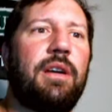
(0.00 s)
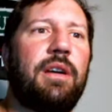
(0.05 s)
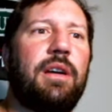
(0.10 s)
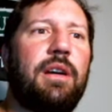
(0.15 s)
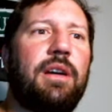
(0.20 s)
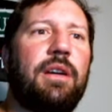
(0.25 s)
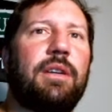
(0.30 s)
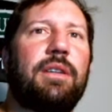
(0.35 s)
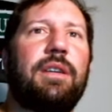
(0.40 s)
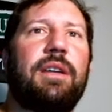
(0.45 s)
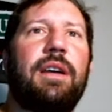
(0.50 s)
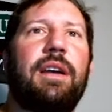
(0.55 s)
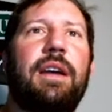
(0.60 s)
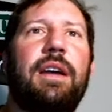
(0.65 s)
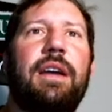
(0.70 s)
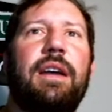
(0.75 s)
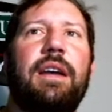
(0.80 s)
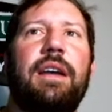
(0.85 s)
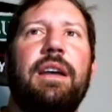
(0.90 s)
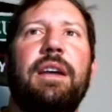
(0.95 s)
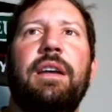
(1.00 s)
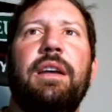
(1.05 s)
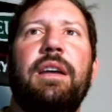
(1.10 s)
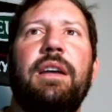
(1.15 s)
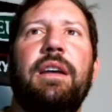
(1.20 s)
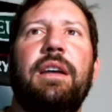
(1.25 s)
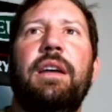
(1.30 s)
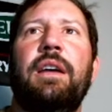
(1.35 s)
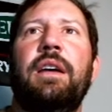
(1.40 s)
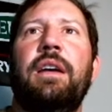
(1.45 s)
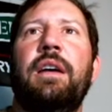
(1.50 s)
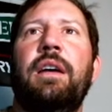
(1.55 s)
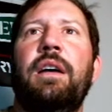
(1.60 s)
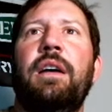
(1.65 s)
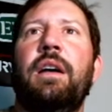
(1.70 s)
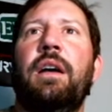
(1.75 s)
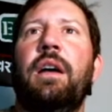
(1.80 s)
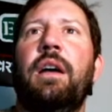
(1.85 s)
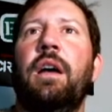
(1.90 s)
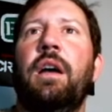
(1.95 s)
Okay.
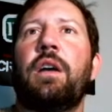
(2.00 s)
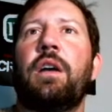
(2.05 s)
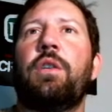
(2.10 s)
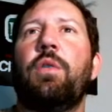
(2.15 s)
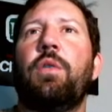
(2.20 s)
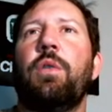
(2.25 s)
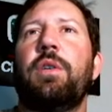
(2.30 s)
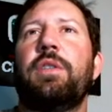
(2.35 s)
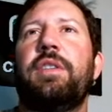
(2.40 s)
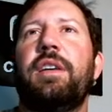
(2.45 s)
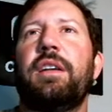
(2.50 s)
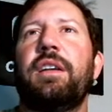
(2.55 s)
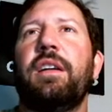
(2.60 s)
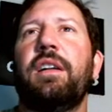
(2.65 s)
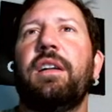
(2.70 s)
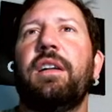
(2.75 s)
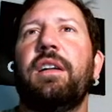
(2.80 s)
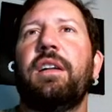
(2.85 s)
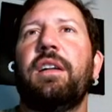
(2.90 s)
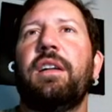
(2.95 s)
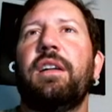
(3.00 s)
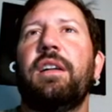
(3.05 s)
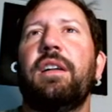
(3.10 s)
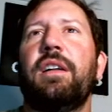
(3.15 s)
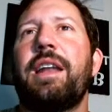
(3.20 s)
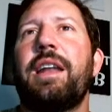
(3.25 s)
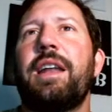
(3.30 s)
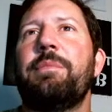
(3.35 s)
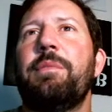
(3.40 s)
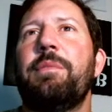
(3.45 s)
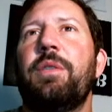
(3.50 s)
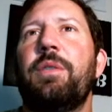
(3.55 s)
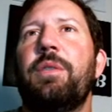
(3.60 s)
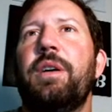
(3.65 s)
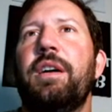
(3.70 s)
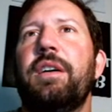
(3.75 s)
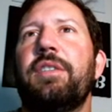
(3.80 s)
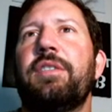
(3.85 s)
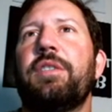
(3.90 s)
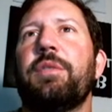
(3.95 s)
Core technologies, Atom
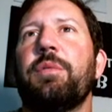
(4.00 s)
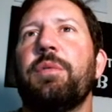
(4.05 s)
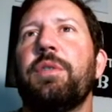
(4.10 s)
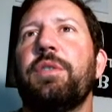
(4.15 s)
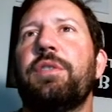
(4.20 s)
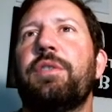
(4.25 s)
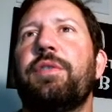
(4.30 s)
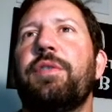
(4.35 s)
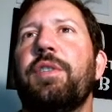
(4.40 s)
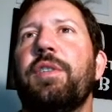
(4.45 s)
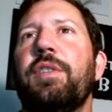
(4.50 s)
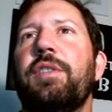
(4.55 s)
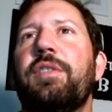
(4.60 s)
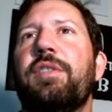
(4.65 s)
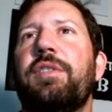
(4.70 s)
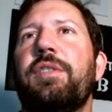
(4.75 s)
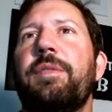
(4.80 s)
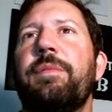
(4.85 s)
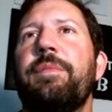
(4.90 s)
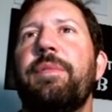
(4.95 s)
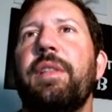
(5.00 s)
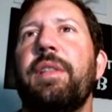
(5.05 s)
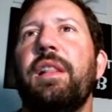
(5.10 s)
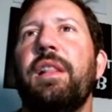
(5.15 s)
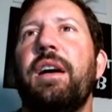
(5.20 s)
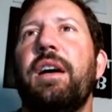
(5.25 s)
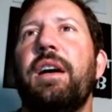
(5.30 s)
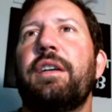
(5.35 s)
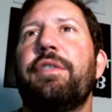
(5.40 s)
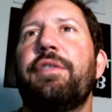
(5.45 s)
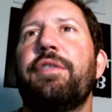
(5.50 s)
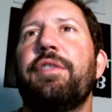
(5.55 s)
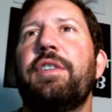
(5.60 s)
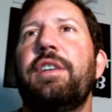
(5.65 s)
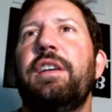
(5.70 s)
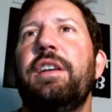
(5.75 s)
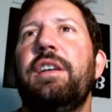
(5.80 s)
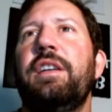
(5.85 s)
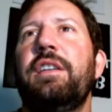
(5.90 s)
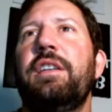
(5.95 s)
OS, the world's first
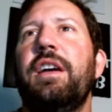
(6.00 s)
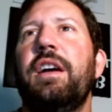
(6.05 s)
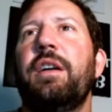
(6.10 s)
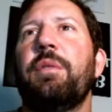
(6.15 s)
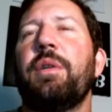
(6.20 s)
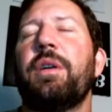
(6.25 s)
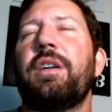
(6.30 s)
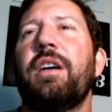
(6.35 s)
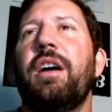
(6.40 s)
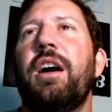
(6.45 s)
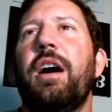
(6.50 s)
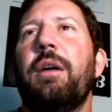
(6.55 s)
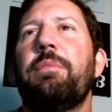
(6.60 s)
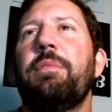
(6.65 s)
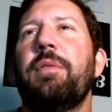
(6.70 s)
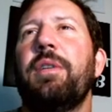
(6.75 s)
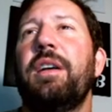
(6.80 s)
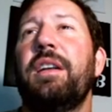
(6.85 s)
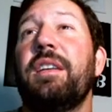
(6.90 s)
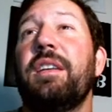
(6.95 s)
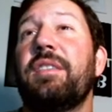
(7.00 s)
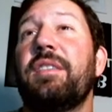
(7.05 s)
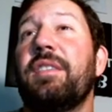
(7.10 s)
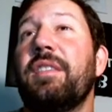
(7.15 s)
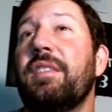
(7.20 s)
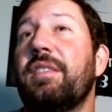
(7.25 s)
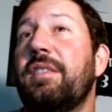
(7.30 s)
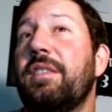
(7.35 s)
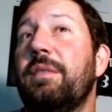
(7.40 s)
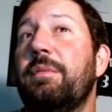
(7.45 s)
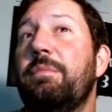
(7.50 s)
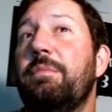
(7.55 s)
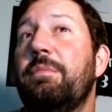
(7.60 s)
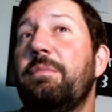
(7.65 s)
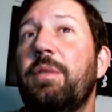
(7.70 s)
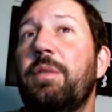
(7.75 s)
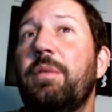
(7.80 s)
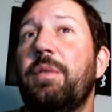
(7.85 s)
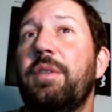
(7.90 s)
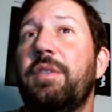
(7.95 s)
lock-free network operating system
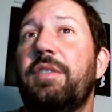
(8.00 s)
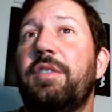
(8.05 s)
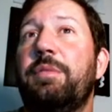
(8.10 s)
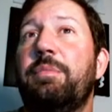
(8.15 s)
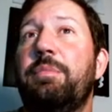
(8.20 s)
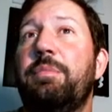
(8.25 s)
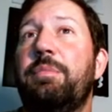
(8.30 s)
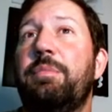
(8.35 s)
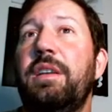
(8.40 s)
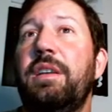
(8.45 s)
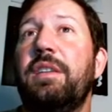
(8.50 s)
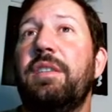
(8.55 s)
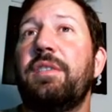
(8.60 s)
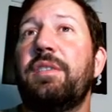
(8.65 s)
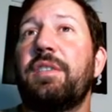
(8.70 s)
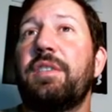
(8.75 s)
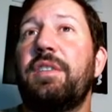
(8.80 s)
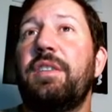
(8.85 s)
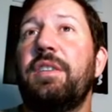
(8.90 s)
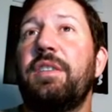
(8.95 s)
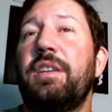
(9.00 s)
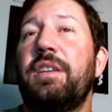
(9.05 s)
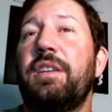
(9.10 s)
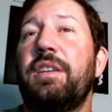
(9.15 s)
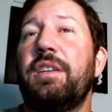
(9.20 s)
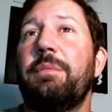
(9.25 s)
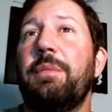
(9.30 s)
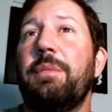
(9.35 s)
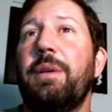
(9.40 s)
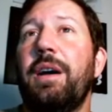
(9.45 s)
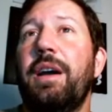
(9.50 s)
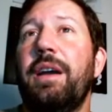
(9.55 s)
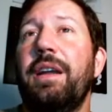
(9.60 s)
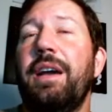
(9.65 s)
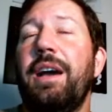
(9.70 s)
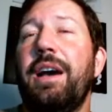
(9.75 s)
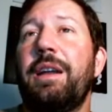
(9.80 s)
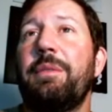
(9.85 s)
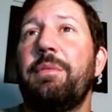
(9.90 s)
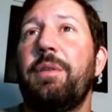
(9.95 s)
built with speed and security in mind.
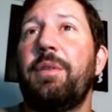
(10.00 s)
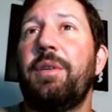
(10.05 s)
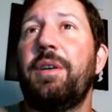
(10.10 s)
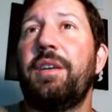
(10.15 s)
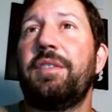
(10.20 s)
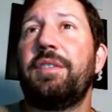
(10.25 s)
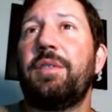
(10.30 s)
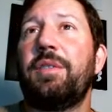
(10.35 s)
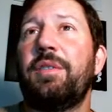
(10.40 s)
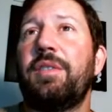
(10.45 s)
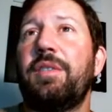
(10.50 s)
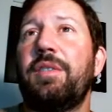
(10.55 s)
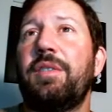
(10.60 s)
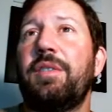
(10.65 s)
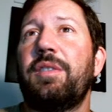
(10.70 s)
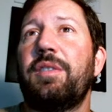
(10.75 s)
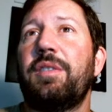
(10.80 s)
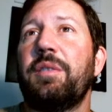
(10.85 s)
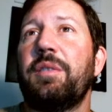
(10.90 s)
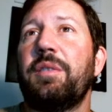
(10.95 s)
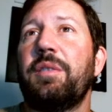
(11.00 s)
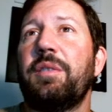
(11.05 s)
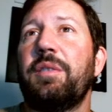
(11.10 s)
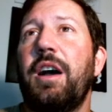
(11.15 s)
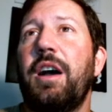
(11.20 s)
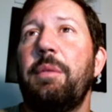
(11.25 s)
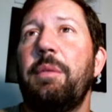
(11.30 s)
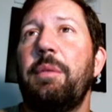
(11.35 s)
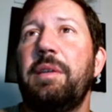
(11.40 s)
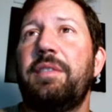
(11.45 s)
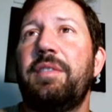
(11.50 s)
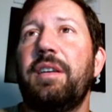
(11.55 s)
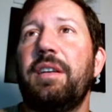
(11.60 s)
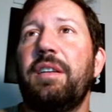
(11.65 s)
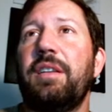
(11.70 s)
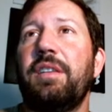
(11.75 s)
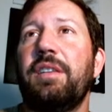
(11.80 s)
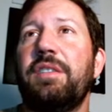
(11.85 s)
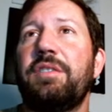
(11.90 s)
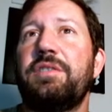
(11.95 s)
Atom OS uses zero-copy
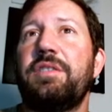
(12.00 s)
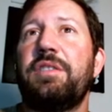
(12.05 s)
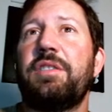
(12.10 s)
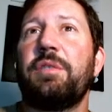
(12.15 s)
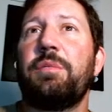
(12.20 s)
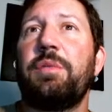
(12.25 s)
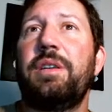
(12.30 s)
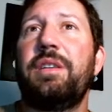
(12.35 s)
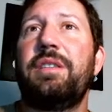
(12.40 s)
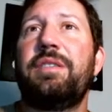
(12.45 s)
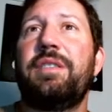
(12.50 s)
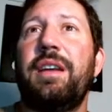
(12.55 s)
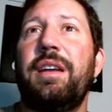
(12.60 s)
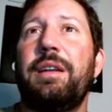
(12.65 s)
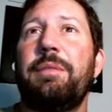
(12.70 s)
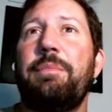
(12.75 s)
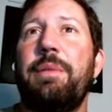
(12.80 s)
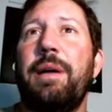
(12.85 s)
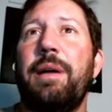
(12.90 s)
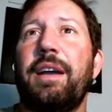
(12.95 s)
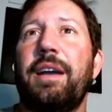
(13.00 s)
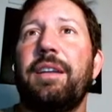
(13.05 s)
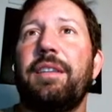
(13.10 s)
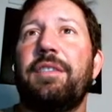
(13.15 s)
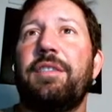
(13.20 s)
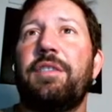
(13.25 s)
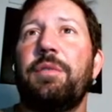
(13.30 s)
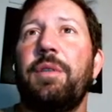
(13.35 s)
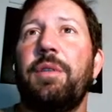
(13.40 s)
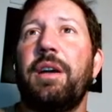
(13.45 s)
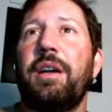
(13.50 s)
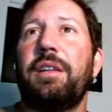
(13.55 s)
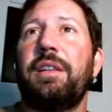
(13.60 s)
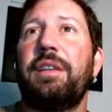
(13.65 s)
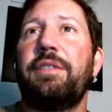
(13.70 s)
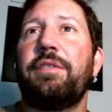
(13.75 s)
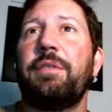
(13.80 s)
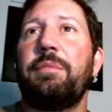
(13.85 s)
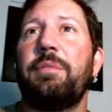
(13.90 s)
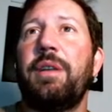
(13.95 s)
technology to read data packets
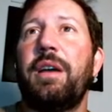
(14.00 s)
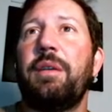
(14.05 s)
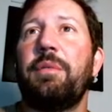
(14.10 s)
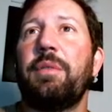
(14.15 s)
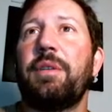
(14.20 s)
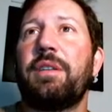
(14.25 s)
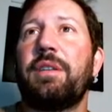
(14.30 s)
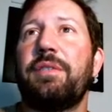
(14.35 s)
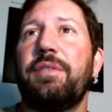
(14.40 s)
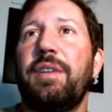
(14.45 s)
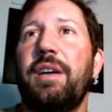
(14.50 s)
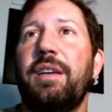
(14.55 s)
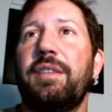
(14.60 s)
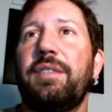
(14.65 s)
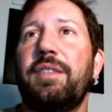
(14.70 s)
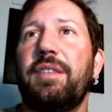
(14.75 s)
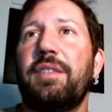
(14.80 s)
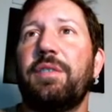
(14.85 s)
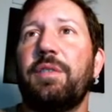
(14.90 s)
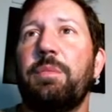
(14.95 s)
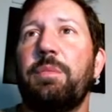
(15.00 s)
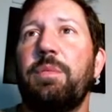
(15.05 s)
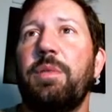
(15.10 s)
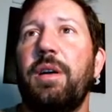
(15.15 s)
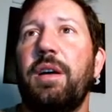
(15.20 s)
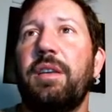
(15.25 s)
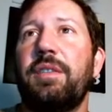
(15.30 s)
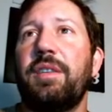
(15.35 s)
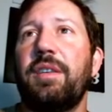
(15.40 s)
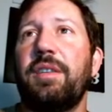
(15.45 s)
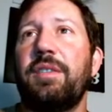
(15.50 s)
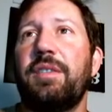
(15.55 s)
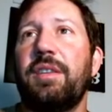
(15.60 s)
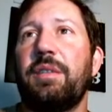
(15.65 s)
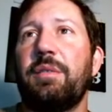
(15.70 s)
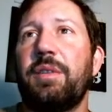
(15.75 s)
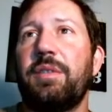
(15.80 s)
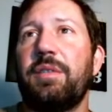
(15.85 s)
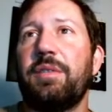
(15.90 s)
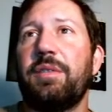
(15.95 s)
directly from network devices for
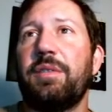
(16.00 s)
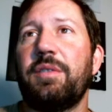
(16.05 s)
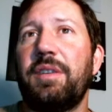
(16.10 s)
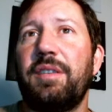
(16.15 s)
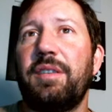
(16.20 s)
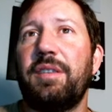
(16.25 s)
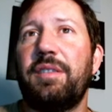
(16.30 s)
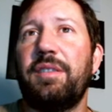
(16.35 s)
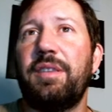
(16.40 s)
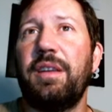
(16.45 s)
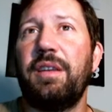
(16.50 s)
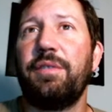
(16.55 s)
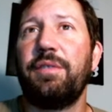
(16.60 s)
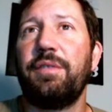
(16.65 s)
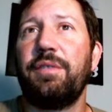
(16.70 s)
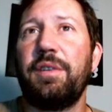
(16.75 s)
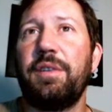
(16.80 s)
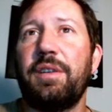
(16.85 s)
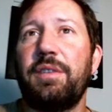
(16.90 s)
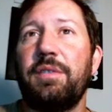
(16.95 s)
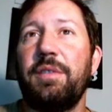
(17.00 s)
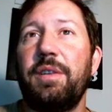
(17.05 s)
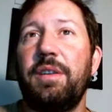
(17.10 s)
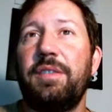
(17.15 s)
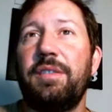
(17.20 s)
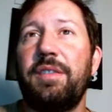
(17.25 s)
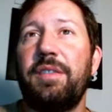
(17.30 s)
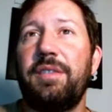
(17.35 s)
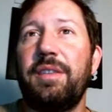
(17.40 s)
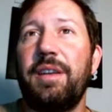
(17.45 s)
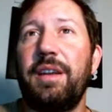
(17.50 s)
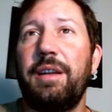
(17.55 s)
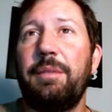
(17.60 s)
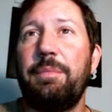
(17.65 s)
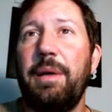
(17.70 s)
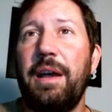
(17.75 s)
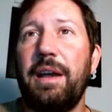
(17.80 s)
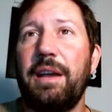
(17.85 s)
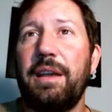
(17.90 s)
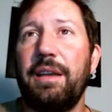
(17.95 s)
processing, resulting in tenfold increase in data
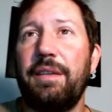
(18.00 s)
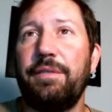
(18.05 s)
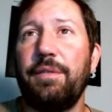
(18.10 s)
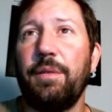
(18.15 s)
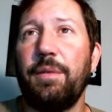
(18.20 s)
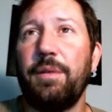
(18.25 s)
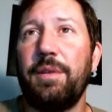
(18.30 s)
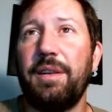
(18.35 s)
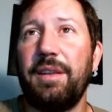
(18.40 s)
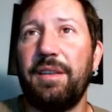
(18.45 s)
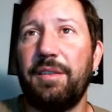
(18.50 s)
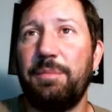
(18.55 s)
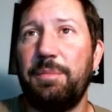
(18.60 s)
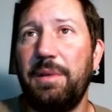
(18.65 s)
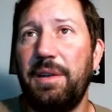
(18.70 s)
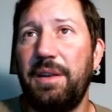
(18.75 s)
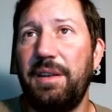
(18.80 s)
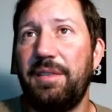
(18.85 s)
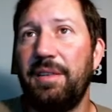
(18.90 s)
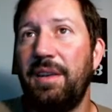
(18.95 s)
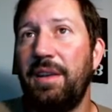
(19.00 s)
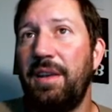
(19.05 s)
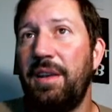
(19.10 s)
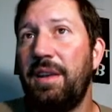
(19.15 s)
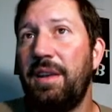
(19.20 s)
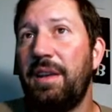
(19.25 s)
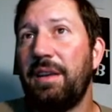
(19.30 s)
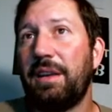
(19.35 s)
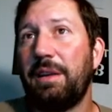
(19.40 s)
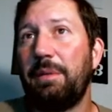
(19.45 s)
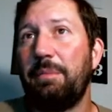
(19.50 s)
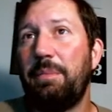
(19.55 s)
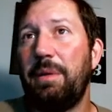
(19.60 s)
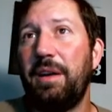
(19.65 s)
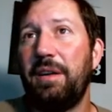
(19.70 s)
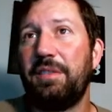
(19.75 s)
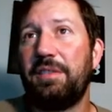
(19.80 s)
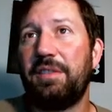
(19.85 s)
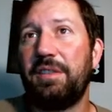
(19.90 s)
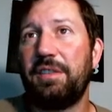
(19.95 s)
packet forwarding speeds
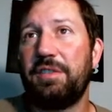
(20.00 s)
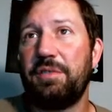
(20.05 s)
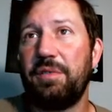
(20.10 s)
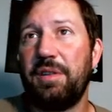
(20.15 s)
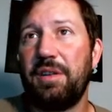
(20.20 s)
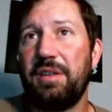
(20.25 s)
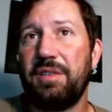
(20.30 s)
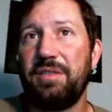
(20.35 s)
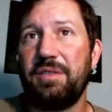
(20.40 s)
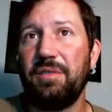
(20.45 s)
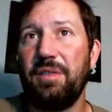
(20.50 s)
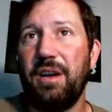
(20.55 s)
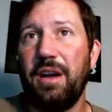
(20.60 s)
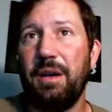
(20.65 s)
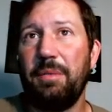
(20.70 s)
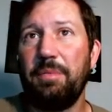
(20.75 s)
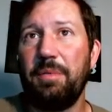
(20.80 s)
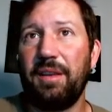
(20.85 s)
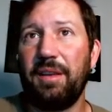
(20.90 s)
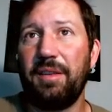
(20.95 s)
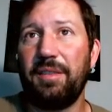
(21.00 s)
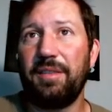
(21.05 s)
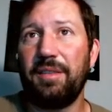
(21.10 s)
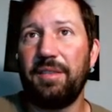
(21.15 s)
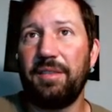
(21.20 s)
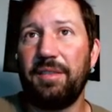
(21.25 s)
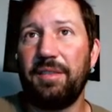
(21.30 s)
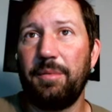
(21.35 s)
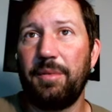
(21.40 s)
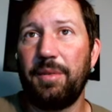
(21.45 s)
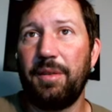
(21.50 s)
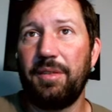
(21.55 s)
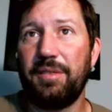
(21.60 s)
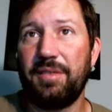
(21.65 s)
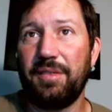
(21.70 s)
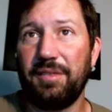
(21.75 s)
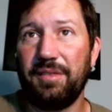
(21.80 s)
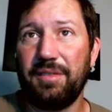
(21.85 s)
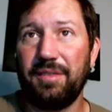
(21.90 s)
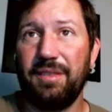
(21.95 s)
compared to traditional operating systems such
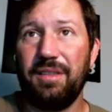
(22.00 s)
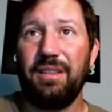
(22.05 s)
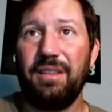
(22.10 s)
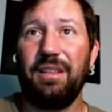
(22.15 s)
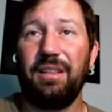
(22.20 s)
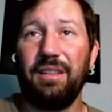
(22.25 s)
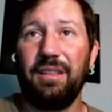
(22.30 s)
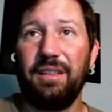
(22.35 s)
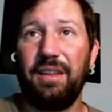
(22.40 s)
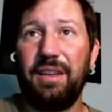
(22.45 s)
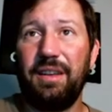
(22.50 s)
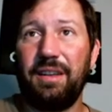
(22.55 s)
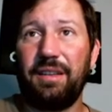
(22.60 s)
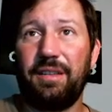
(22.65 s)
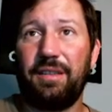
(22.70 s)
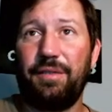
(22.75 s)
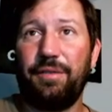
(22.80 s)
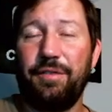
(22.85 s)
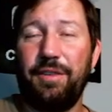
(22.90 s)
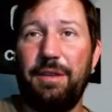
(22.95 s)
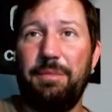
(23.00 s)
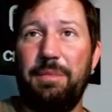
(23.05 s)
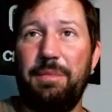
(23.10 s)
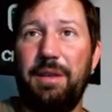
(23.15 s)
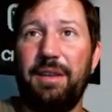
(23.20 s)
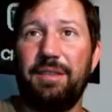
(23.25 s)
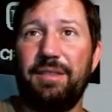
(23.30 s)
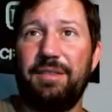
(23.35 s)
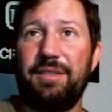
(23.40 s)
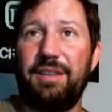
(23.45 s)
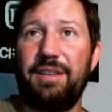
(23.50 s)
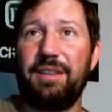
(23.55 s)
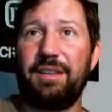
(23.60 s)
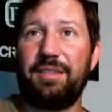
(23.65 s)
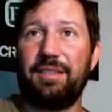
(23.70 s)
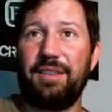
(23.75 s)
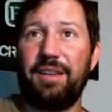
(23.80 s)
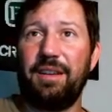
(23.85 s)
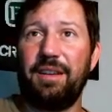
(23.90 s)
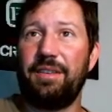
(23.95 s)
as Linux, FreeBSD,
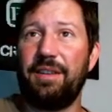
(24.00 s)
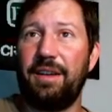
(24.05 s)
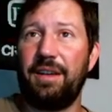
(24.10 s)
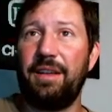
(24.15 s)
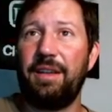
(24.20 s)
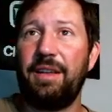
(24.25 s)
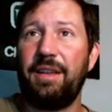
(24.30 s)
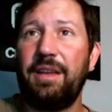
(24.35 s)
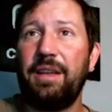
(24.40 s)
etc.